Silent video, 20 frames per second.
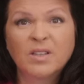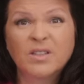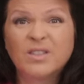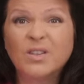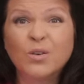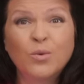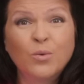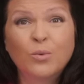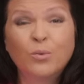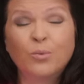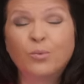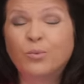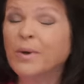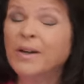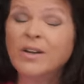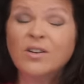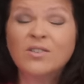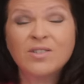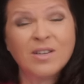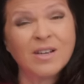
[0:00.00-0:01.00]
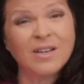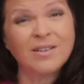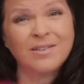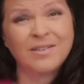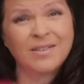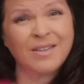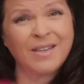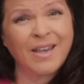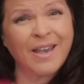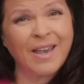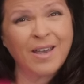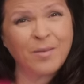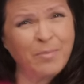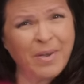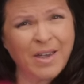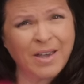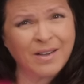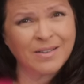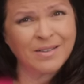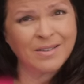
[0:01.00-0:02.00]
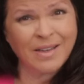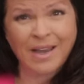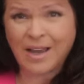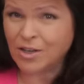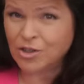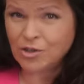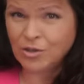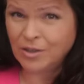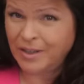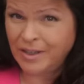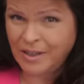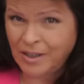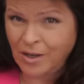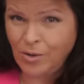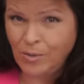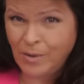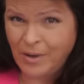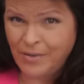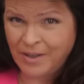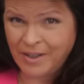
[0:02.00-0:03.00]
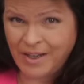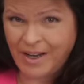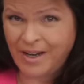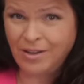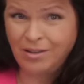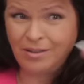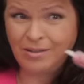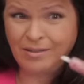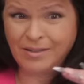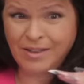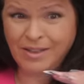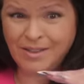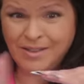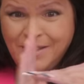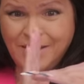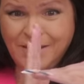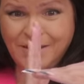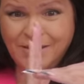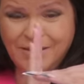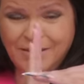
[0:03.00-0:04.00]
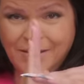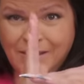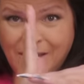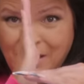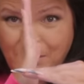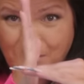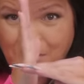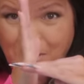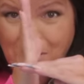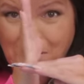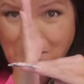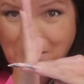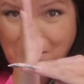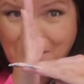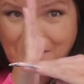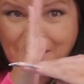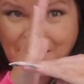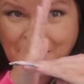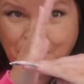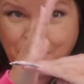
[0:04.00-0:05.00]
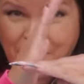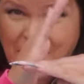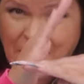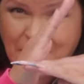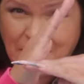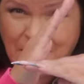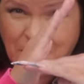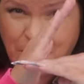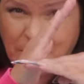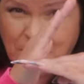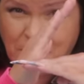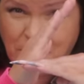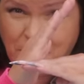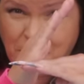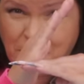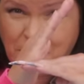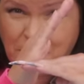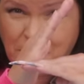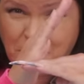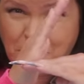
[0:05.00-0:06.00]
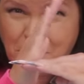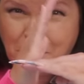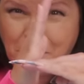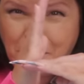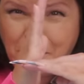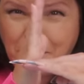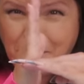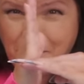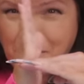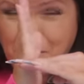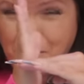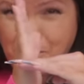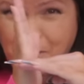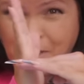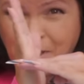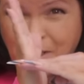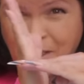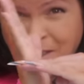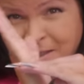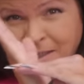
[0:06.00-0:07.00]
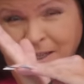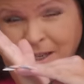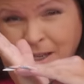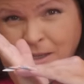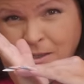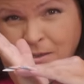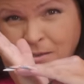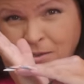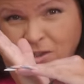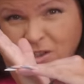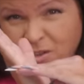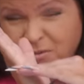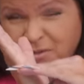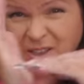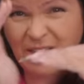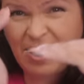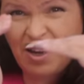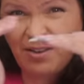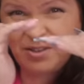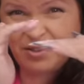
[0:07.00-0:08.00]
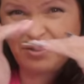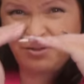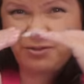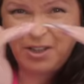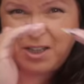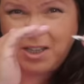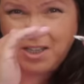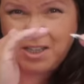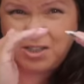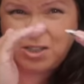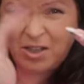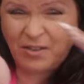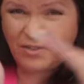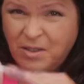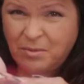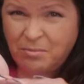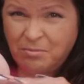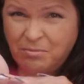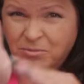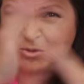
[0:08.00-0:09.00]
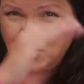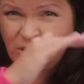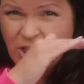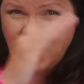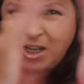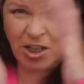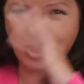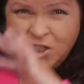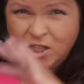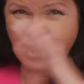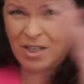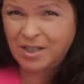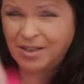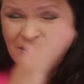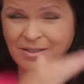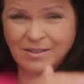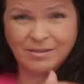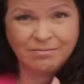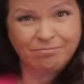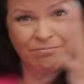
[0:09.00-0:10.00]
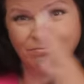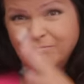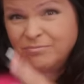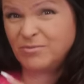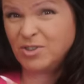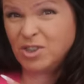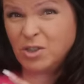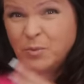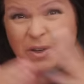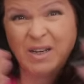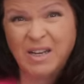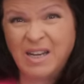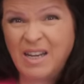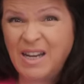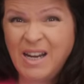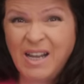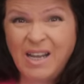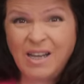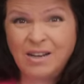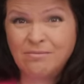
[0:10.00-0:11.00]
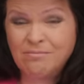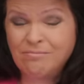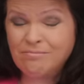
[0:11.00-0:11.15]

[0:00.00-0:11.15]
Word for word: So, where does the apex actually go on the nail? Is it in the middle? Is it back a little bit toward the cuticle? Is it toward this end? Do you really have to fill it? Do you have to change it? Do we need it?